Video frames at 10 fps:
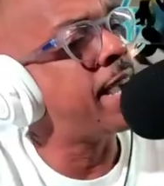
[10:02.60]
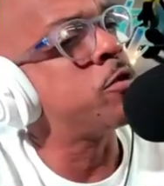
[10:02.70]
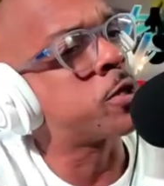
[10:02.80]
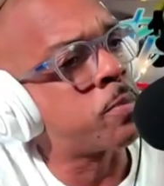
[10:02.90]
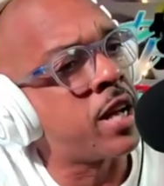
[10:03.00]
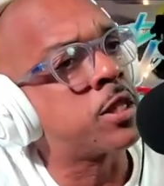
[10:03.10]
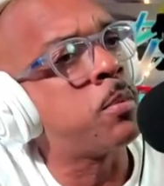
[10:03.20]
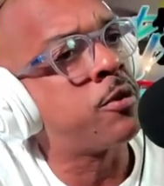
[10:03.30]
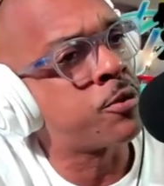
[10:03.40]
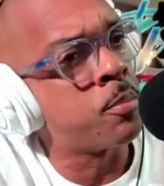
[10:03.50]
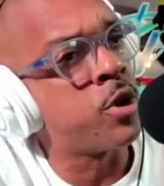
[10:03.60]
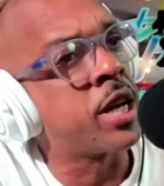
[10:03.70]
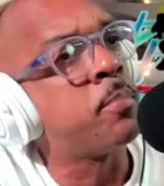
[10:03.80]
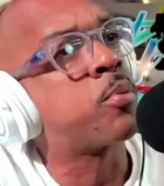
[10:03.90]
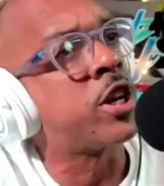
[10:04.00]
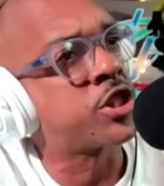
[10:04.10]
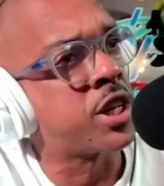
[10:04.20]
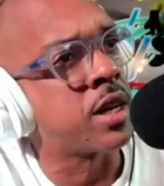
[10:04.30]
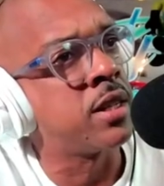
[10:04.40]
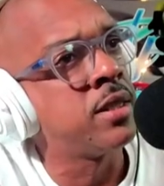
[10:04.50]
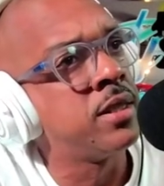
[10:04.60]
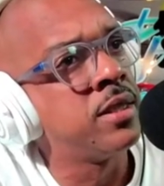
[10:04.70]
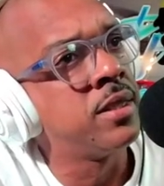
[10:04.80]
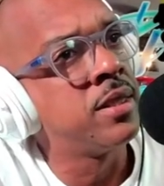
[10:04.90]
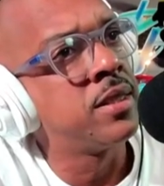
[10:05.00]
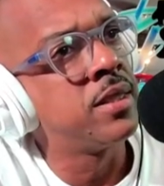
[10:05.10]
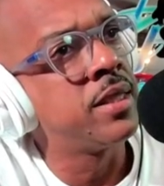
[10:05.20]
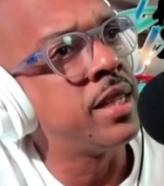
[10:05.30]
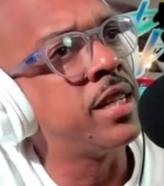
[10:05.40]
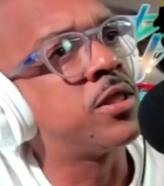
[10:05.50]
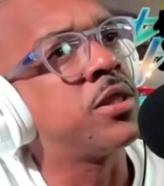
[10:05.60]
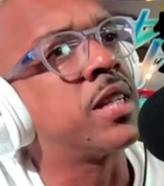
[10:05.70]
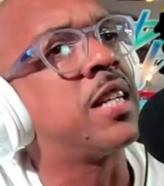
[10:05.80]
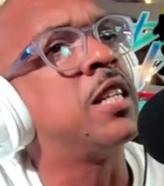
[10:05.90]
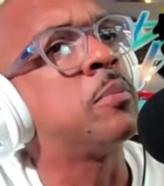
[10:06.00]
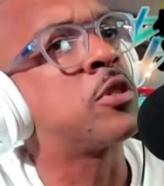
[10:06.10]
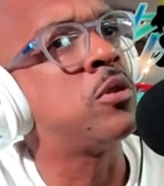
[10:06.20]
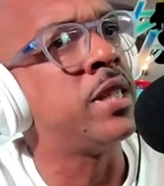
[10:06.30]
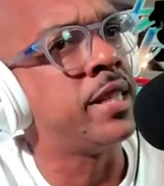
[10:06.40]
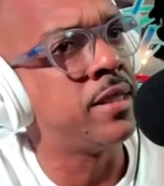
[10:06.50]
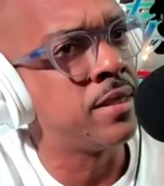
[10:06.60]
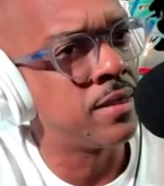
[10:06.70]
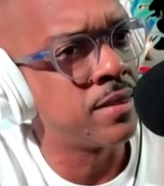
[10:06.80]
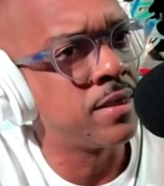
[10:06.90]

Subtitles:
the guy responsible for bringing pressure into the Calypso lane.